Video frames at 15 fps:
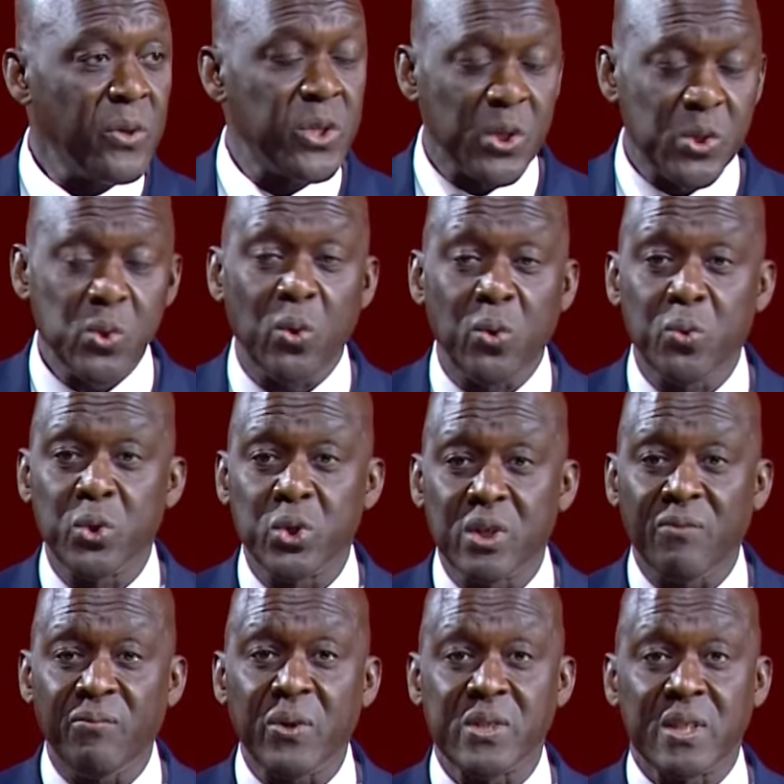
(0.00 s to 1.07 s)
which is so
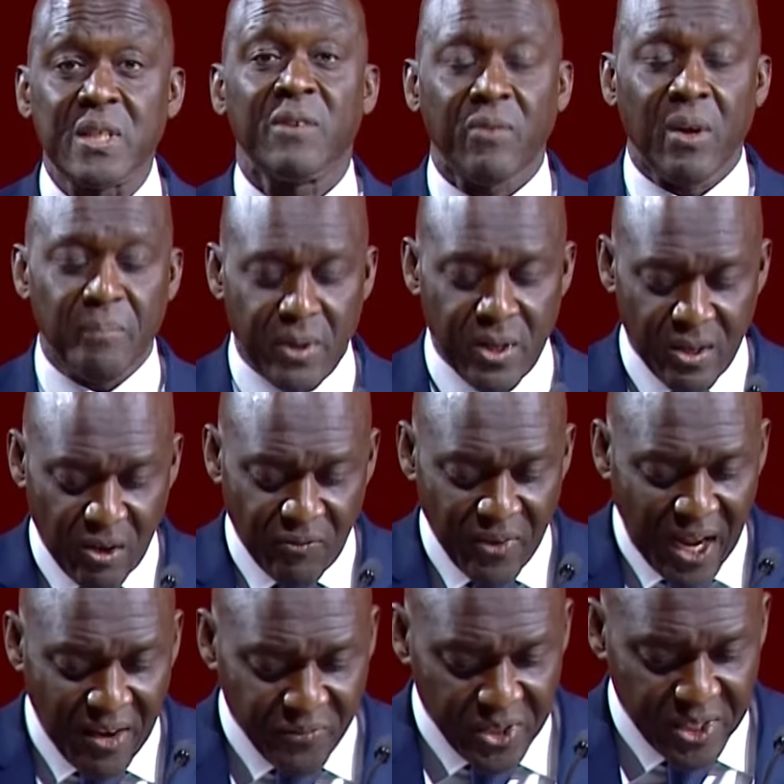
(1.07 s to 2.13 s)
crucial for the development of
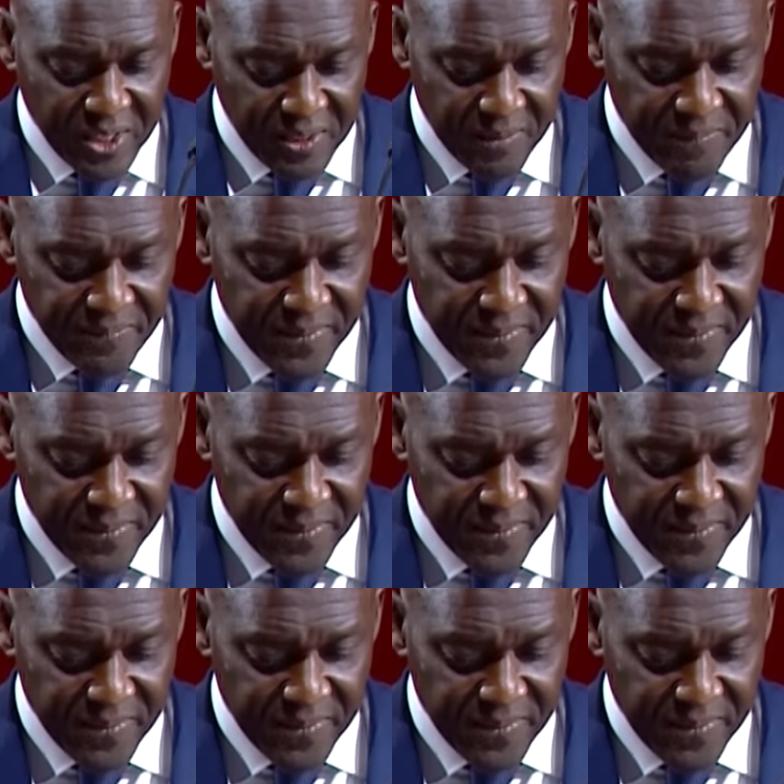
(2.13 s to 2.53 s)
Africa.